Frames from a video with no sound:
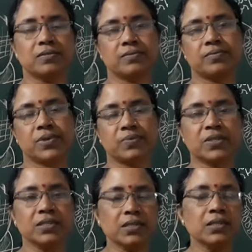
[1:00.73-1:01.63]
from
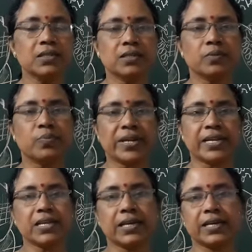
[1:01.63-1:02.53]
the
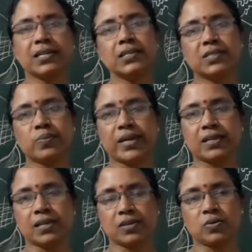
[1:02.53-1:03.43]
brain and
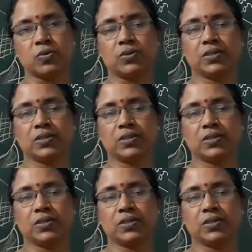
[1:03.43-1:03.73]
spinal cord.